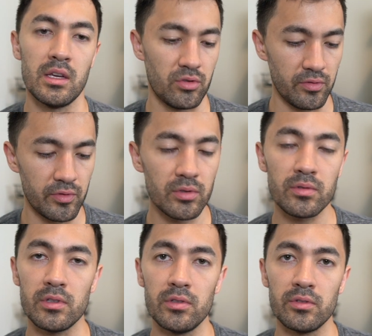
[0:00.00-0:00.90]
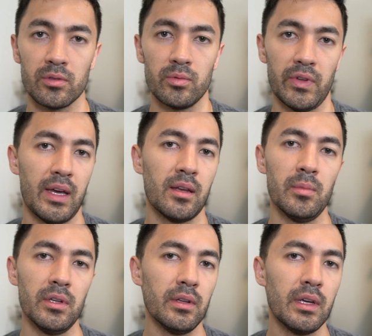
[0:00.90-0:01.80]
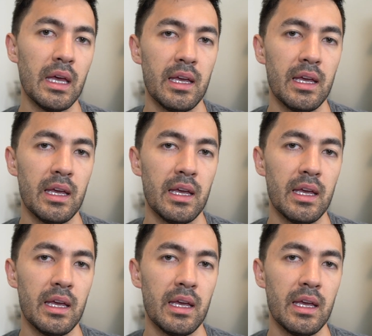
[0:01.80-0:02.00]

So if you knew the user was admin